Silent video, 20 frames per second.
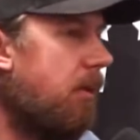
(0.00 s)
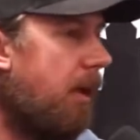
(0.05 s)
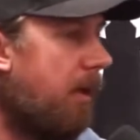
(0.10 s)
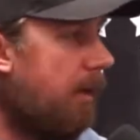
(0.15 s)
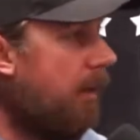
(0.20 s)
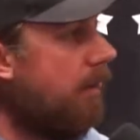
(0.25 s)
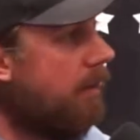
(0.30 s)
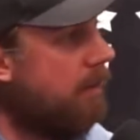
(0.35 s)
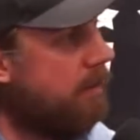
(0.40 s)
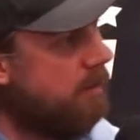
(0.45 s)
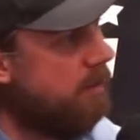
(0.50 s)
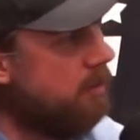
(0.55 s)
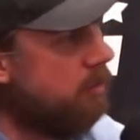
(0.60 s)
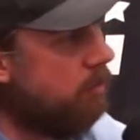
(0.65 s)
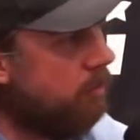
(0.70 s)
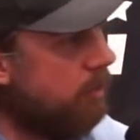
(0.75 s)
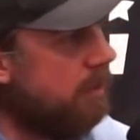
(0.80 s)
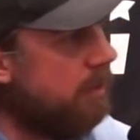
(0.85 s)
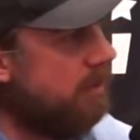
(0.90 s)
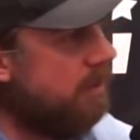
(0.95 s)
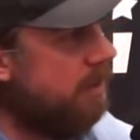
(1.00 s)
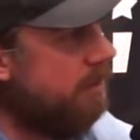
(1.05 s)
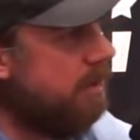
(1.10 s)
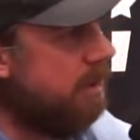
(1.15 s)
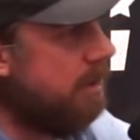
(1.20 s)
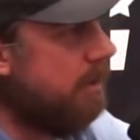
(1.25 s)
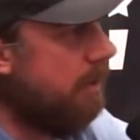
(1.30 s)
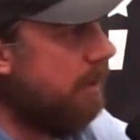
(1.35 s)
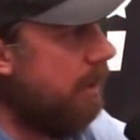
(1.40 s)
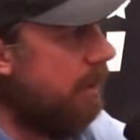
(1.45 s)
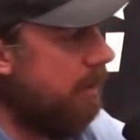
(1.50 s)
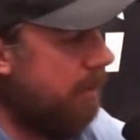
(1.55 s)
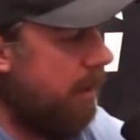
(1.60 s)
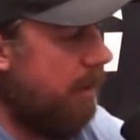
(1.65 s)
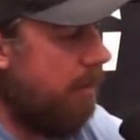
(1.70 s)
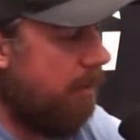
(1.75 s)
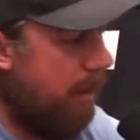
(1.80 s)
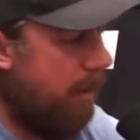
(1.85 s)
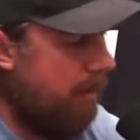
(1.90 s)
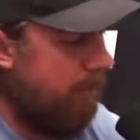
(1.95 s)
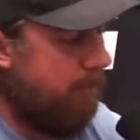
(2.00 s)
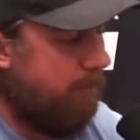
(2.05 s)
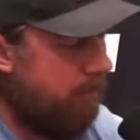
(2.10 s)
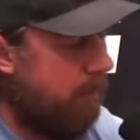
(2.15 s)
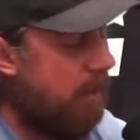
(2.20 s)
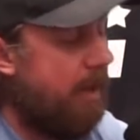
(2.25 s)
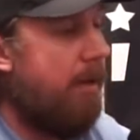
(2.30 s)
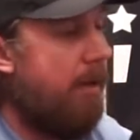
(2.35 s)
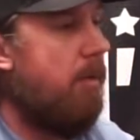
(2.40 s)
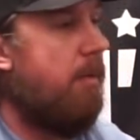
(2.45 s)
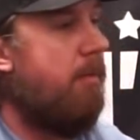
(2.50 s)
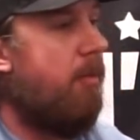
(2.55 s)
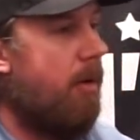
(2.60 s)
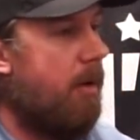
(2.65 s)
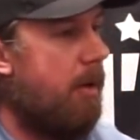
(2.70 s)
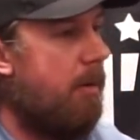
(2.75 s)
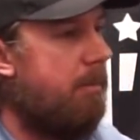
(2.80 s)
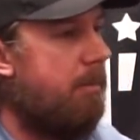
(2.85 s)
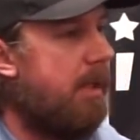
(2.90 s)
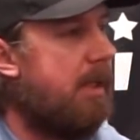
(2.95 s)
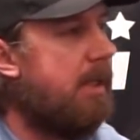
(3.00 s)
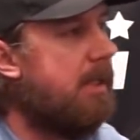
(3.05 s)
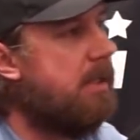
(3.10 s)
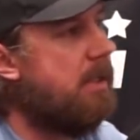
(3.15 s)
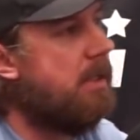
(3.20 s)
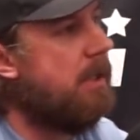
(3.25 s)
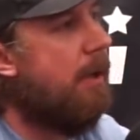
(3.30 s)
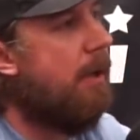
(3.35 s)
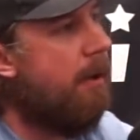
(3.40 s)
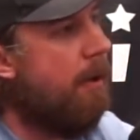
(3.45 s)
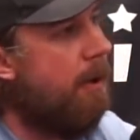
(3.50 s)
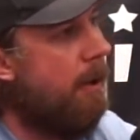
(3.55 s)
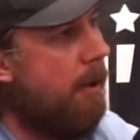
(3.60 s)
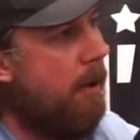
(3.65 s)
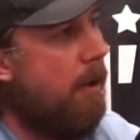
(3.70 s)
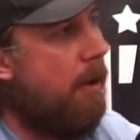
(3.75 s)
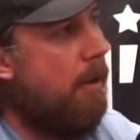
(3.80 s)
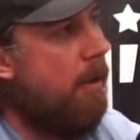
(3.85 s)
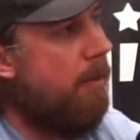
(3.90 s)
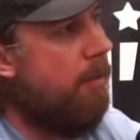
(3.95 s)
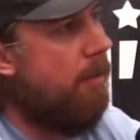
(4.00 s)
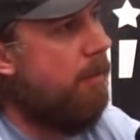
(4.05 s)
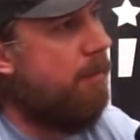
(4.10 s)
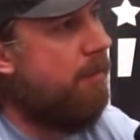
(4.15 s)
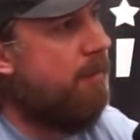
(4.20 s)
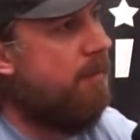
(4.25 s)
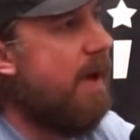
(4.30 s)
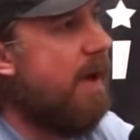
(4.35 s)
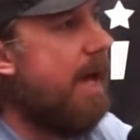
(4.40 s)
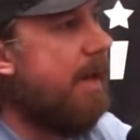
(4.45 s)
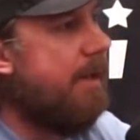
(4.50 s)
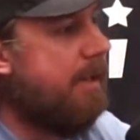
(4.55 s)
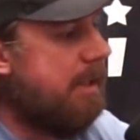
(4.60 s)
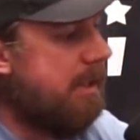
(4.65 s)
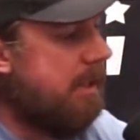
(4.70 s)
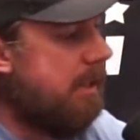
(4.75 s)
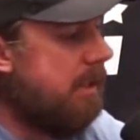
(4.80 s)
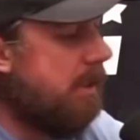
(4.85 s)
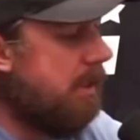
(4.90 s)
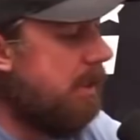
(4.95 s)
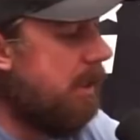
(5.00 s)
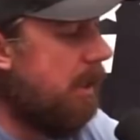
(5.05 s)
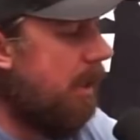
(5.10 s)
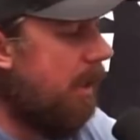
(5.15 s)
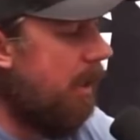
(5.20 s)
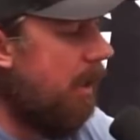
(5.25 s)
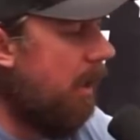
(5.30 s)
And then this is a real subject that I'm glad we brought up, because the fact is,